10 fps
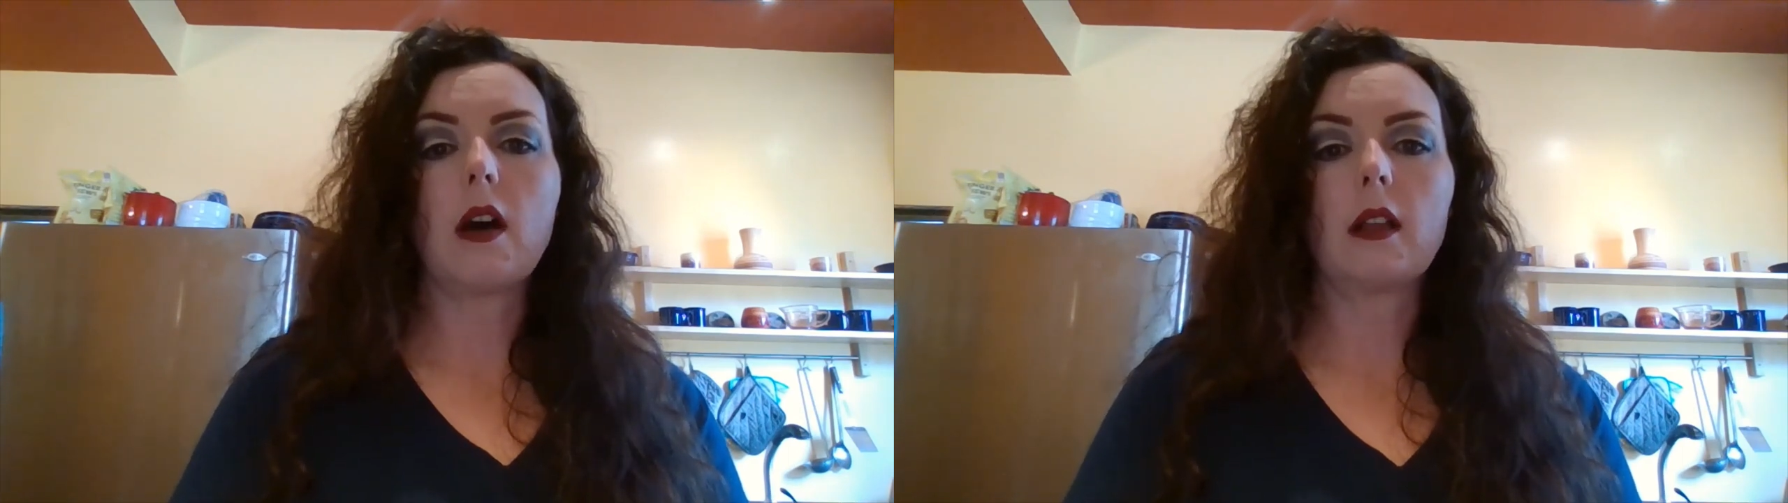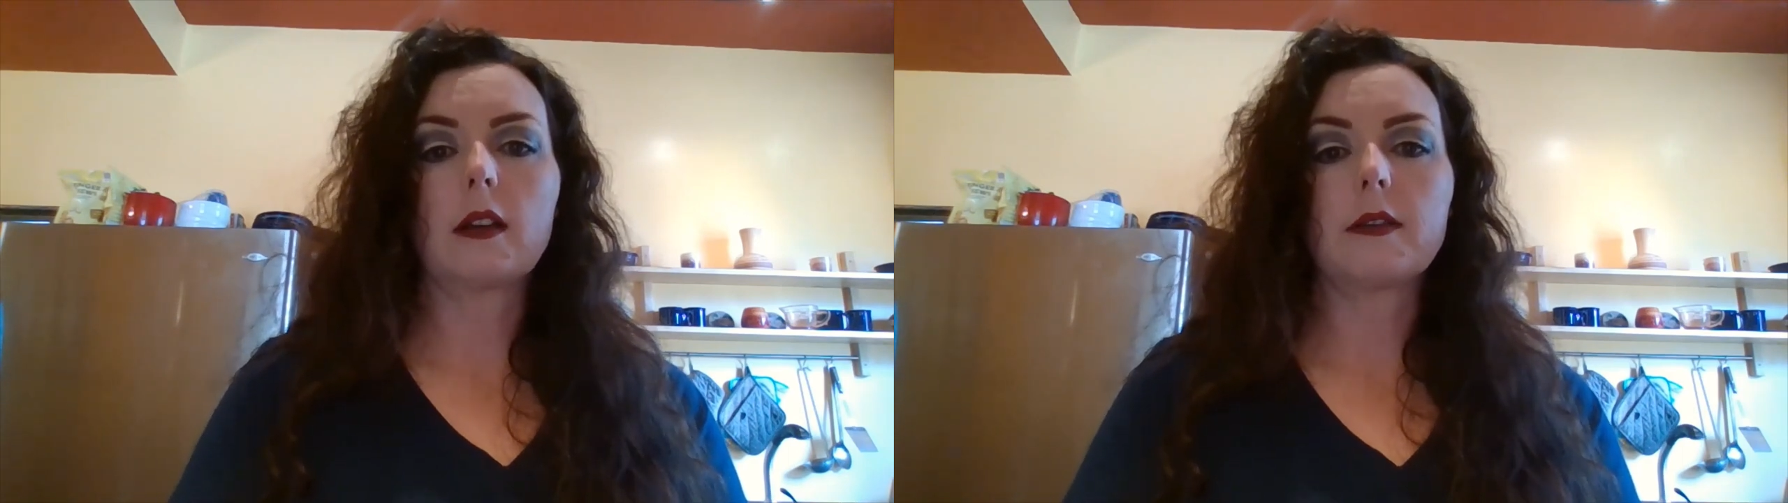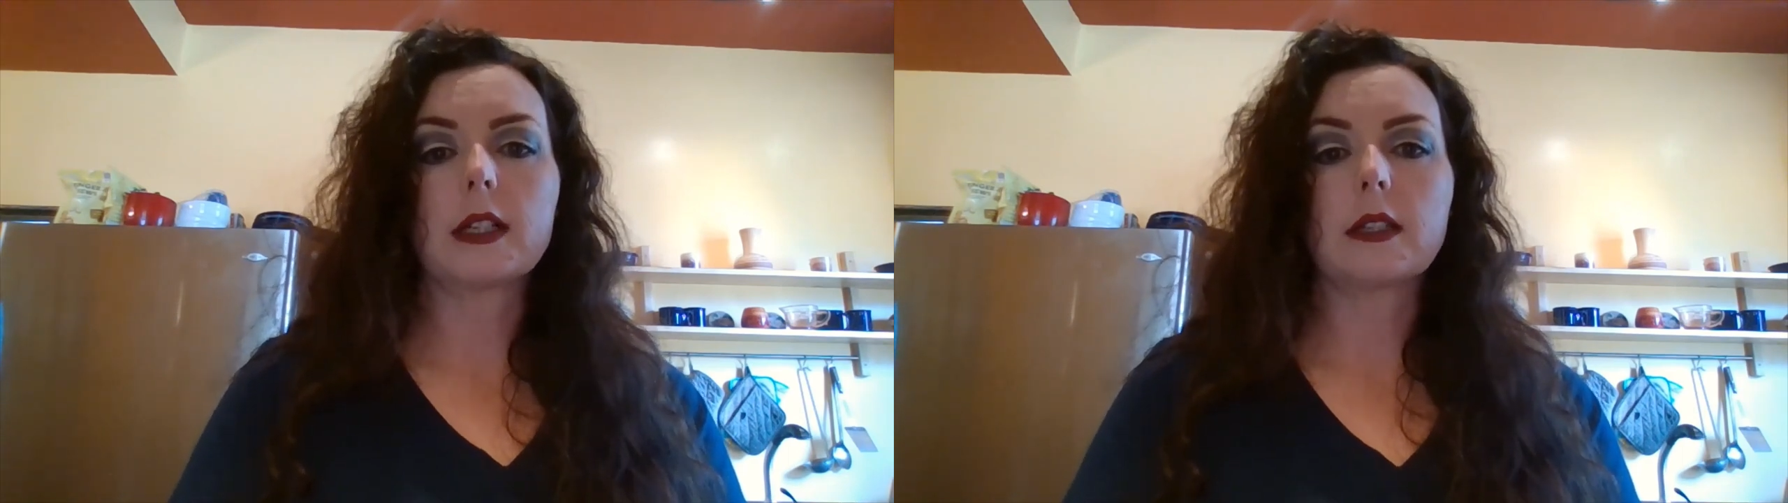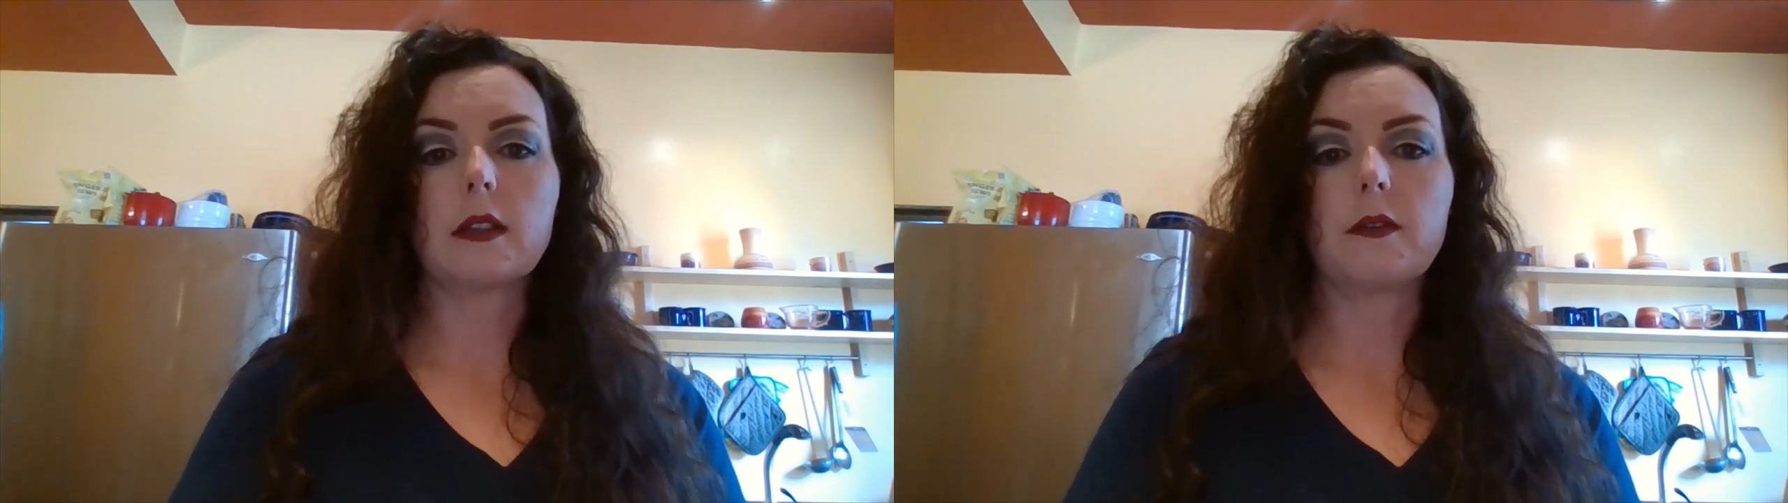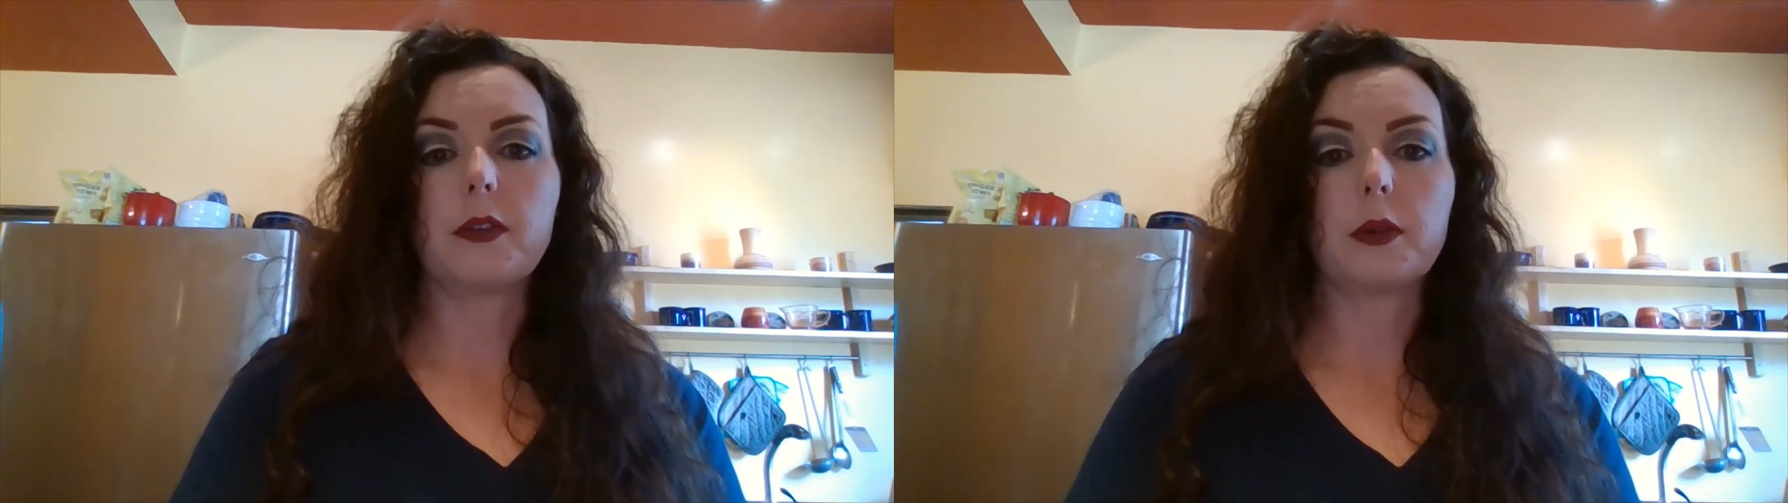all of this in
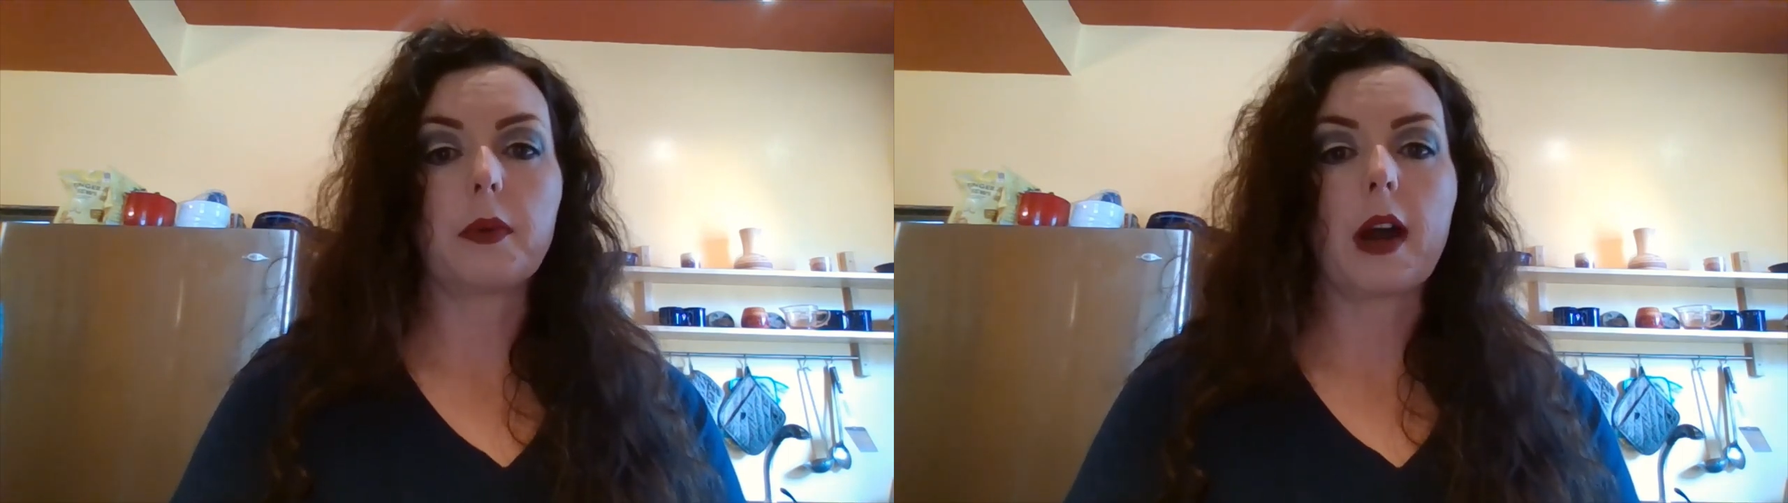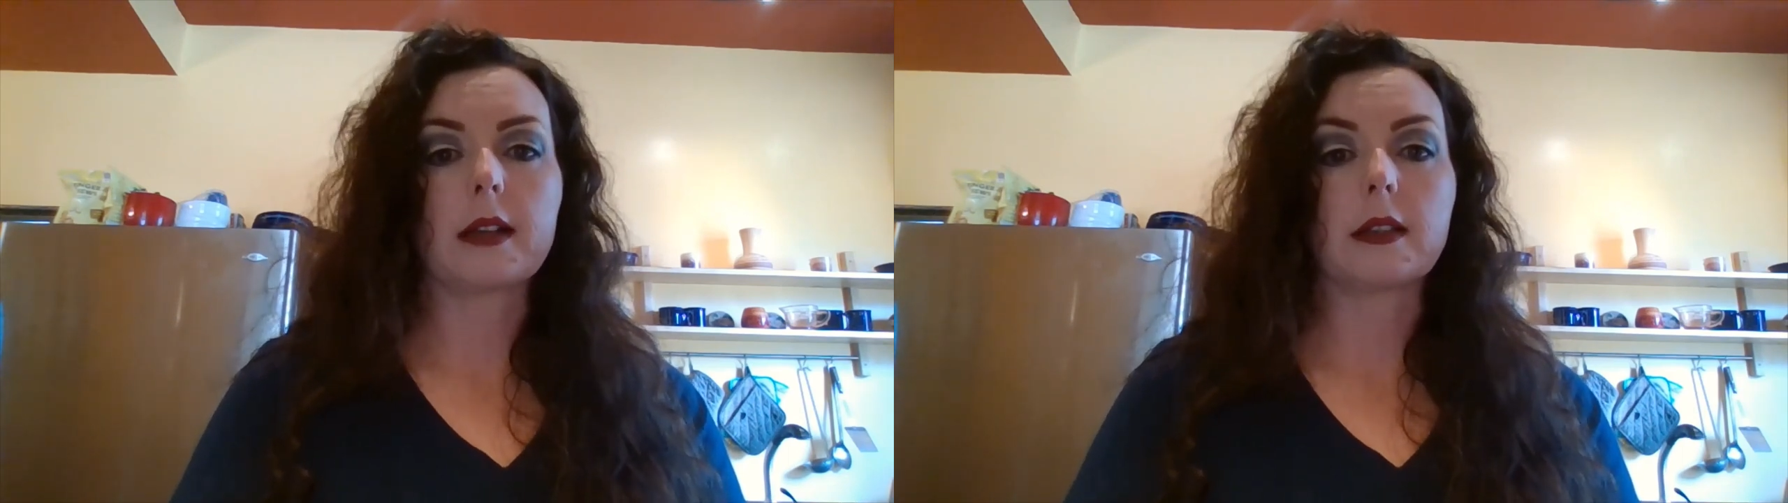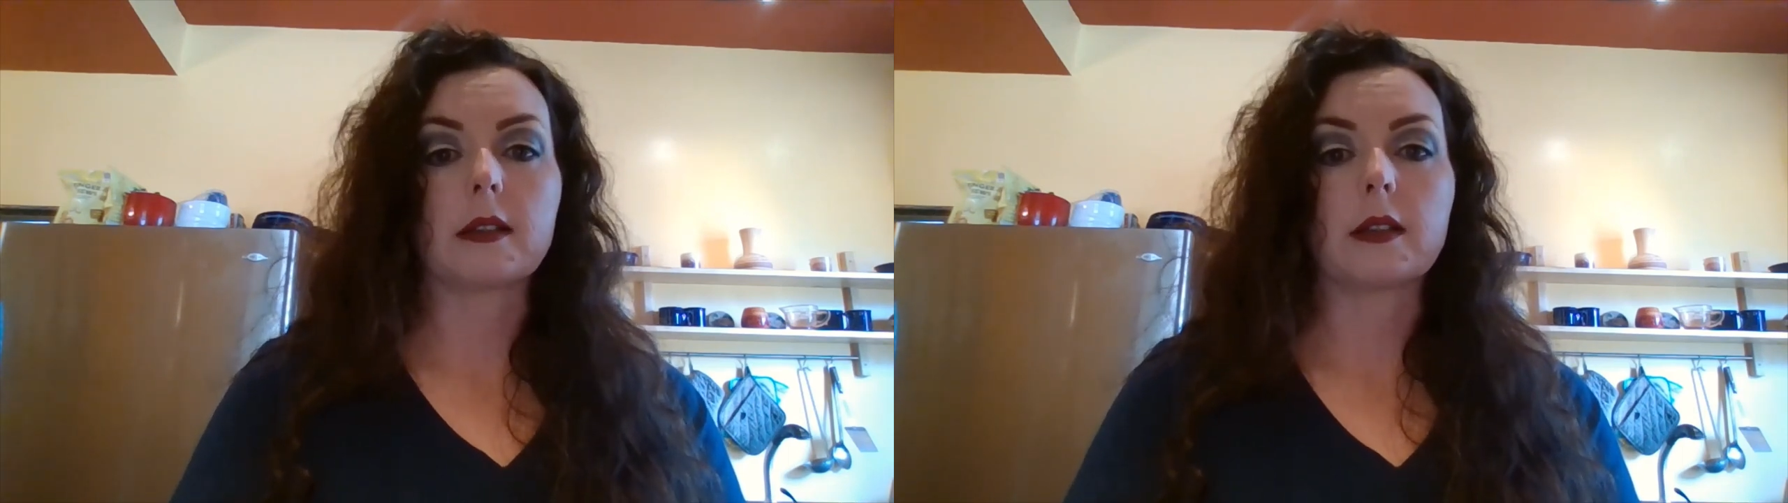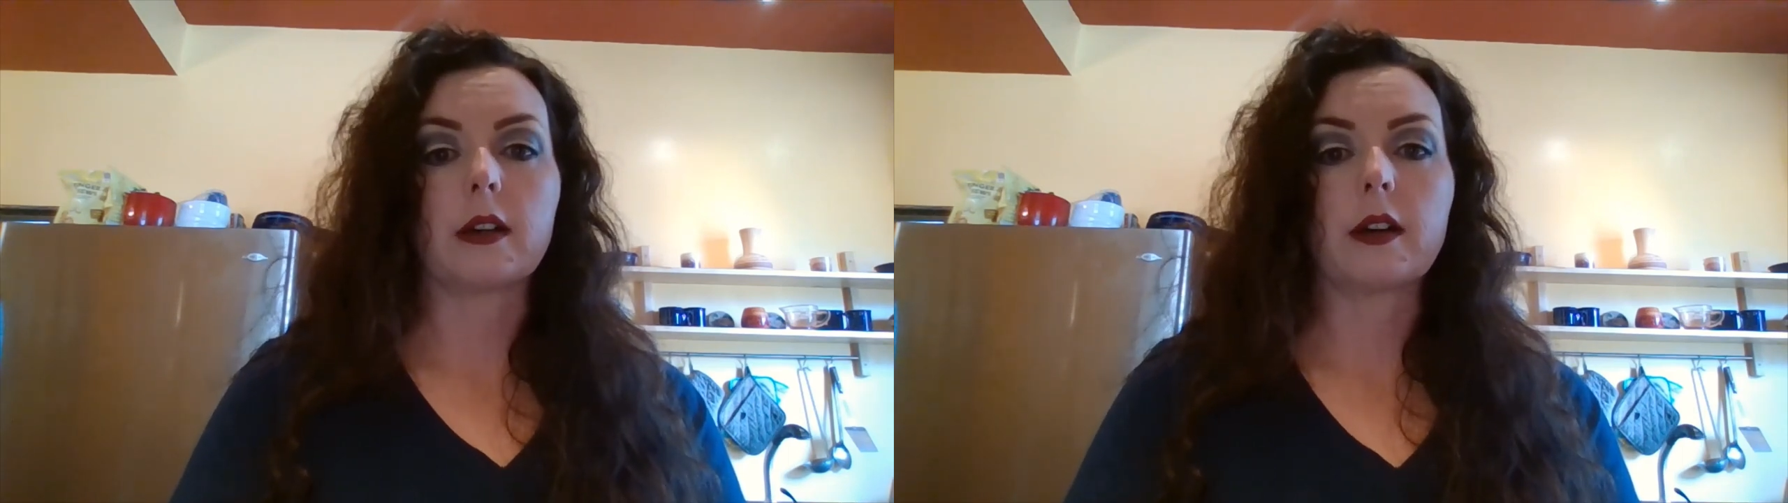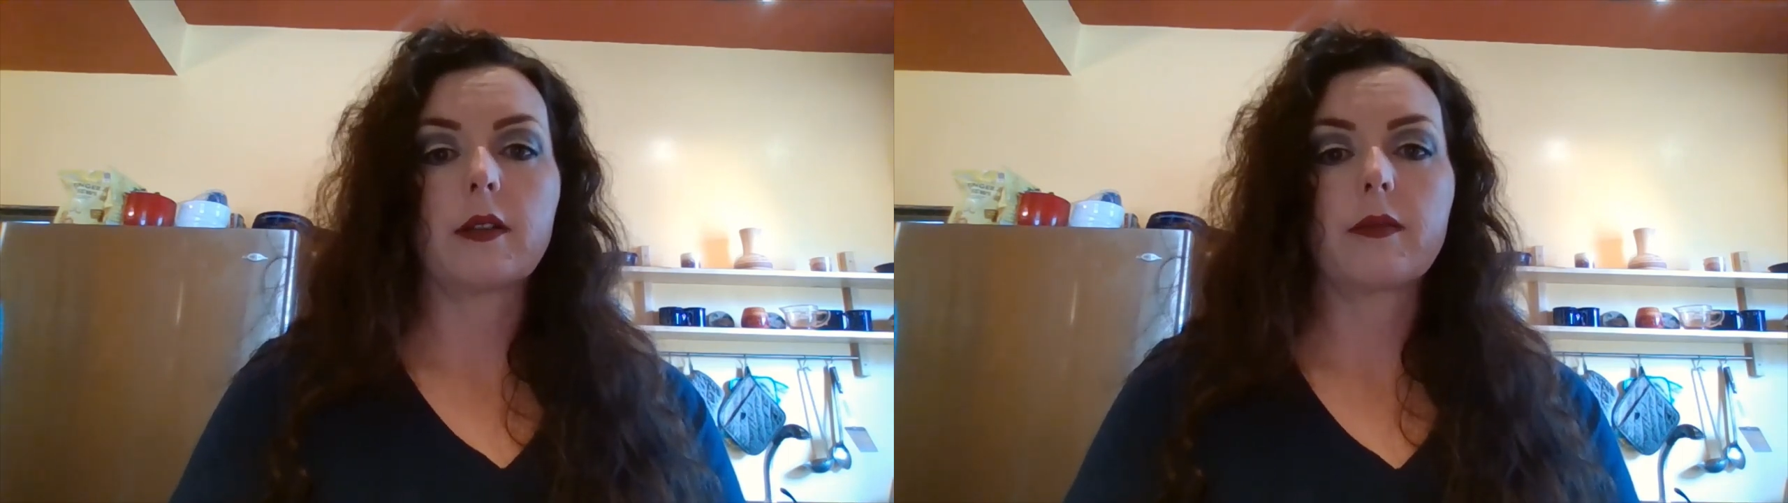the food processor.